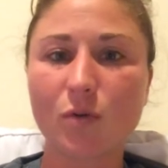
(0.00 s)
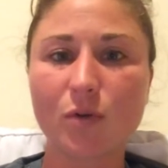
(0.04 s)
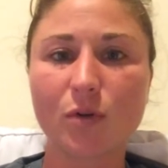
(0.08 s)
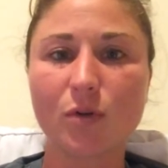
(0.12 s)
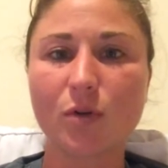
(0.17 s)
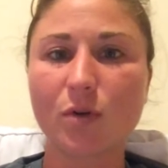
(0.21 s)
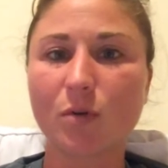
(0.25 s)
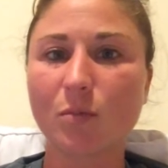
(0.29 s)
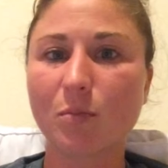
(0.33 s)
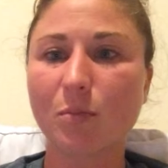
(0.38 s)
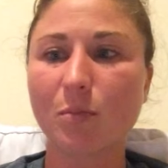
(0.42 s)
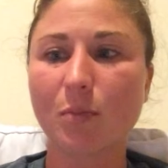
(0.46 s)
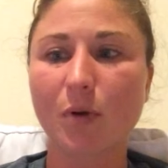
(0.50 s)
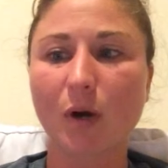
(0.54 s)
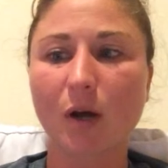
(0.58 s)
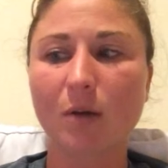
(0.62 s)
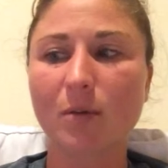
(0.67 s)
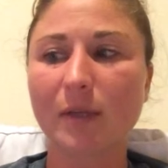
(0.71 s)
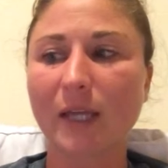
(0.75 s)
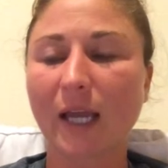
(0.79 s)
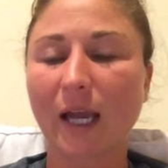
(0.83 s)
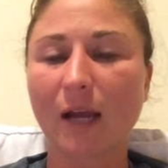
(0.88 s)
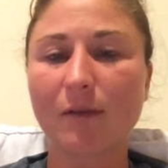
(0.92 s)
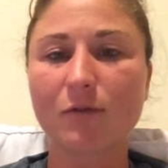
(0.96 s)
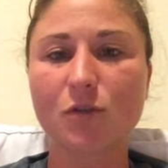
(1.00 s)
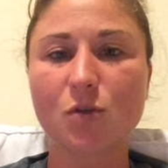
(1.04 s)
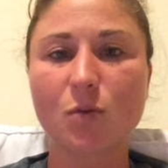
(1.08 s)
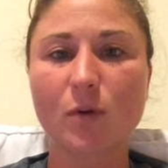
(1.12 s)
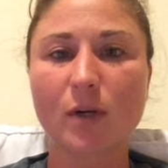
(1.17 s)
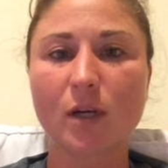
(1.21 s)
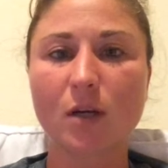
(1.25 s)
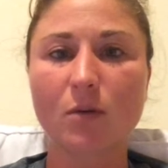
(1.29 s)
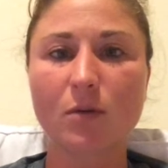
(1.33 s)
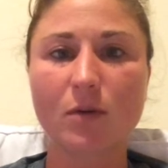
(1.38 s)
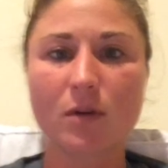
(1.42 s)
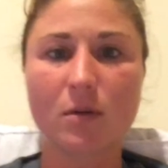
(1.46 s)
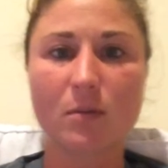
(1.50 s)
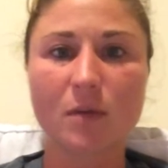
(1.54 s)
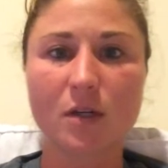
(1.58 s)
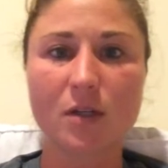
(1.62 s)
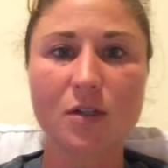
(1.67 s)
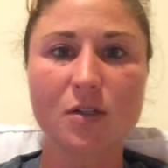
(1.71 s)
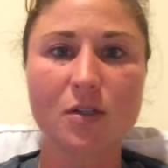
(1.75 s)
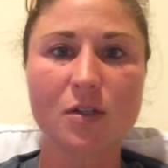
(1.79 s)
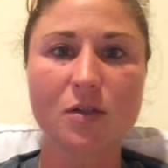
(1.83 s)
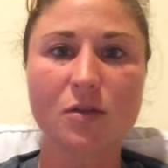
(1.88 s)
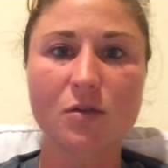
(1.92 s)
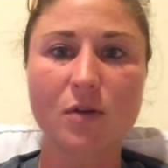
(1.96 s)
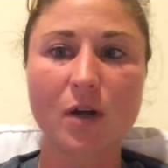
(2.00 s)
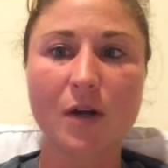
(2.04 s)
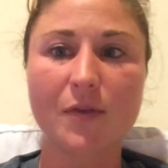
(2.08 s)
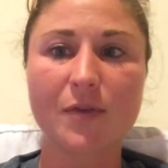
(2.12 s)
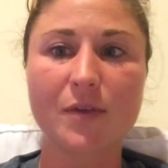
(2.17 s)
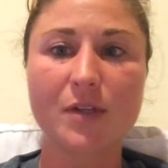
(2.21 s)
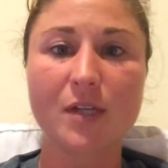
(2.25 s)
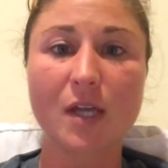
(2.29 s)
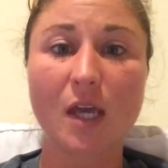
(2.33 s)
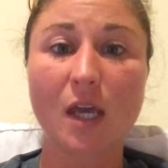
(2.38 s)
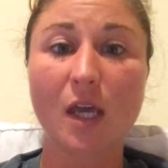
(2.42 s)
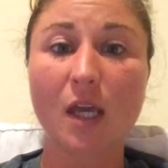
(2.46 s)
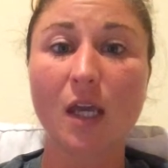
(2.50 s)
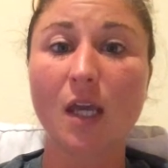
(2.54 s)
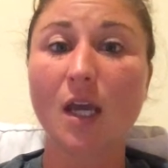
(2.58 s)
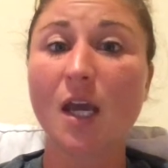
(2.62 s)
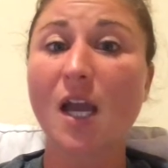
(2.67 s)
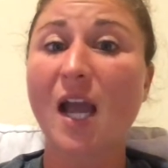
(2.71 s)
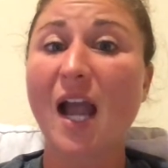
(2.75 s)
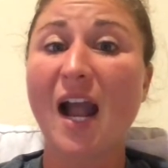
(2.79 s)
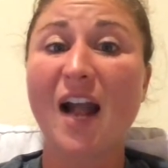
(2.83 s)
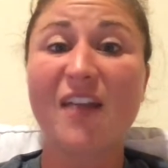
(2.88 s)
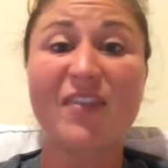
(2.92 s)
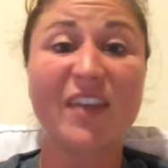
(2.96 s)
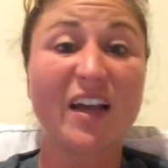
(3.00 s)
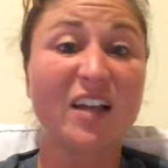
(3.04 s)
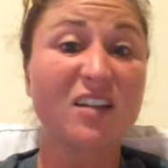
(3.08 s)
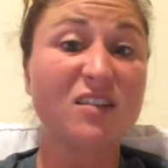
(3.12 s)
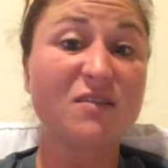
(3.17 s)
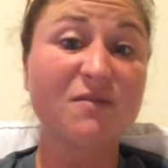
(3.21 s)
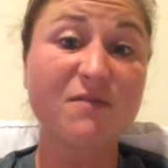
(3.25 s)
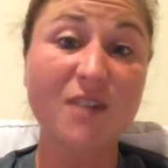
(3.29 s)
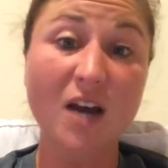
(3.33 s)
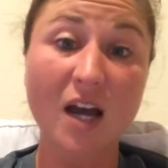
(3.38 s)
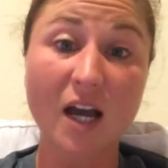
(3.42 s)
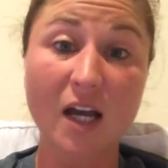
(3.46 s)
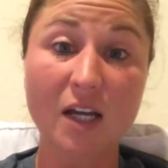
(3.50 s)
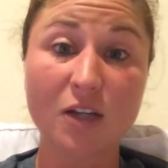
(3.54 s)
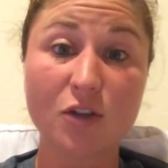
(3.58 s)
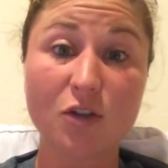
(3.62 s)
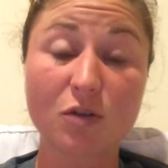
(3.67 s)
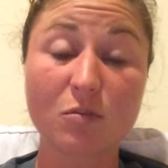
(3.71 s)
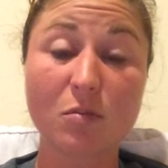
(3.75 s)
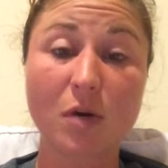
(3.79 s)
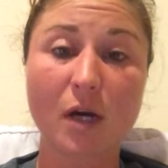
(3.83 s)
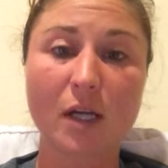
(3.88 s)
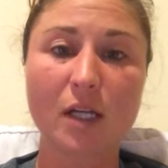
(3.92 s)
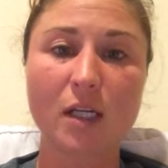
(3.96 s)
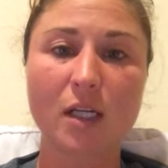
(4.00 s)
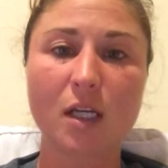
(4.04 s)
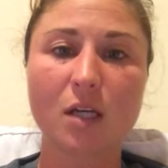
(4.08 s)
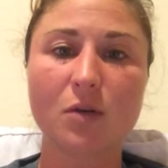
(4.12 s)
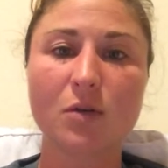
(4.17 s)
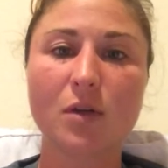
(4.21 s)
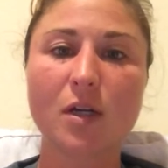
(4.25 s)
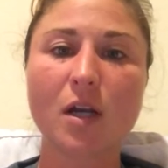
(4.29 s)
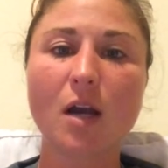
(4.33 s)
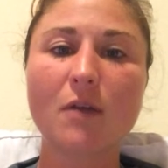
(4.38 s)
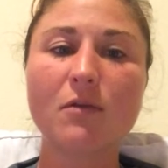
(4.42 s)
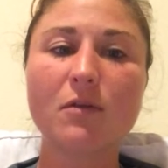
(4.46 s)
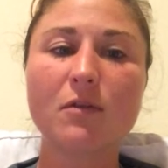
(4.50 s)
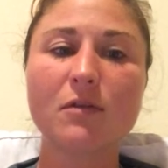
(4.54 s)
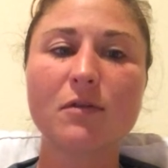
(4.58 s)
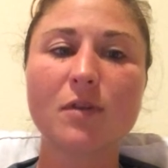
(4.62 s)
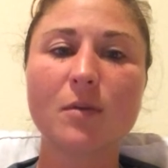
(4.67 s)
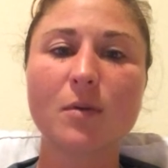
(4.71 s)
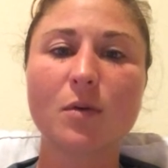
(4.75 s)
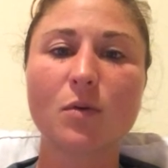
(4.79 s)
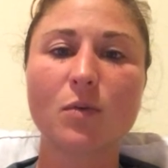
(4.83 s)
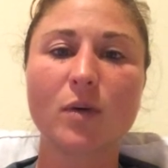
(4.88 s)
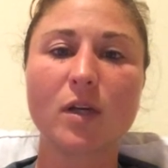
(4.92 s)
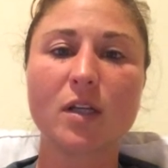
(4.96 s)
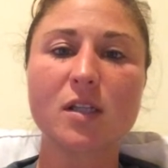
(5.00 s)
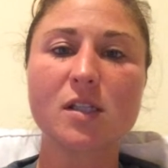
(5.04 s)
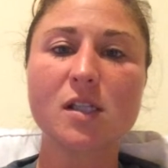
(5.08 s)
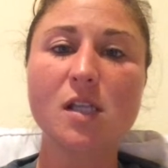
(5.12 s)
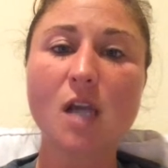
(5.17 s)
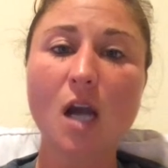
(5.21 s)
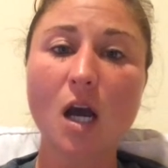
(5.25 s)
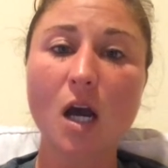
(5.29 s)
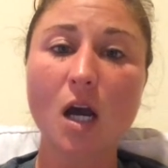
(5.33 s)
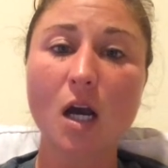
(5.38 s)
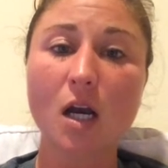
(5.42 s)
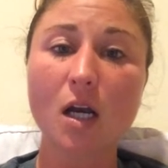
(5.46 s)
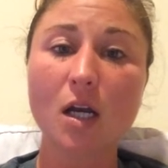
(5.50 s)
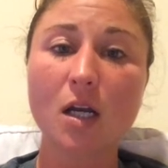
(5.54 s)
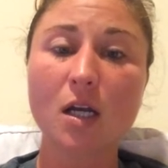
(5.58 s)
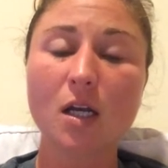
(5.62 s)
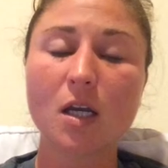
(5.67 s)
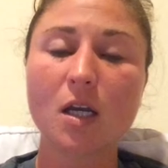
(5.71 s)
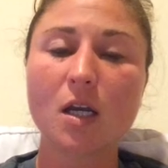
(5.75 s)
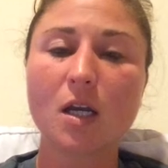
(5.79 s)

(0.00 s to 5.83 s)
You could probably have 20 arrhythmias throughout the day, and that's fine. Your body can recover from it when it's young.